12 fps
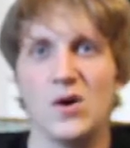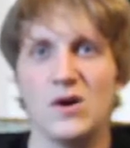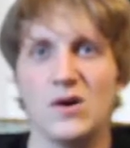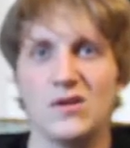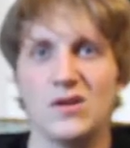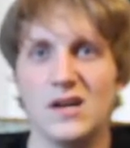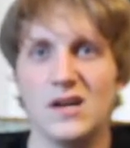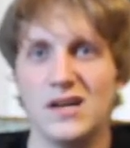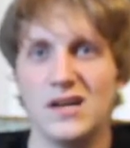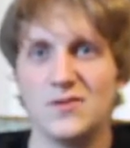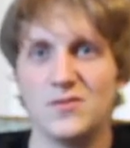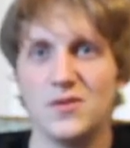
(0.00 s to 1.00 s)

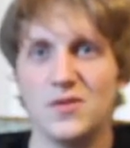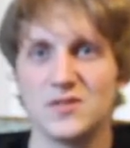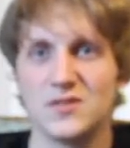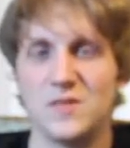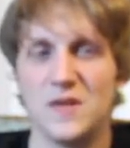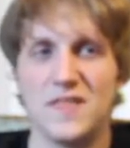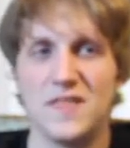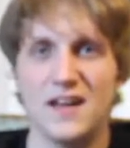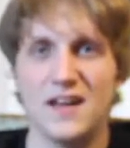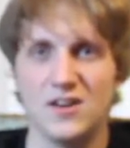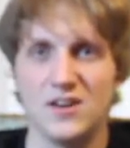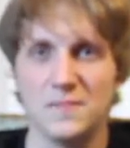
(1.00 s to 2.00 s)
well, I don't really want to
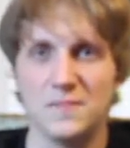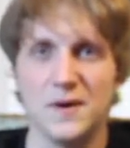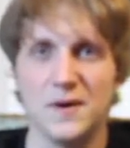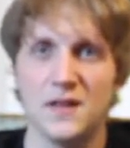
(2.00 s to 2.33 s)
spend that on it.